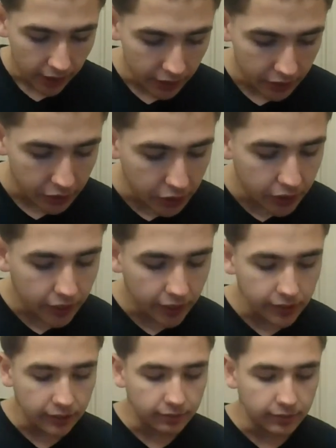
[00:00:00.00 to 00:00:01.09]
under
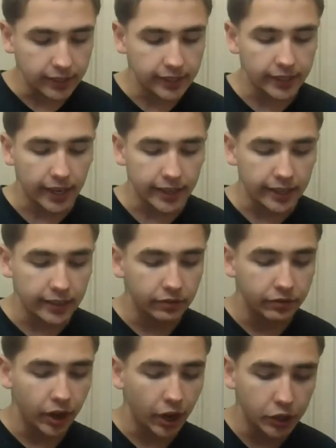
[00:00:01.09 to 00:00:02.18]
the
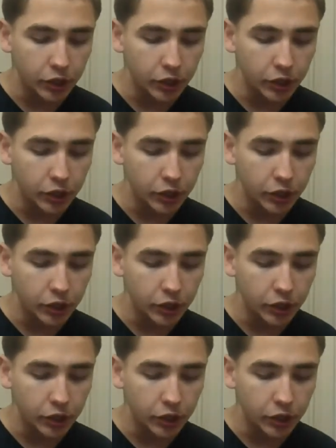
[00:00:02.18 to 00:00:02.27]
executive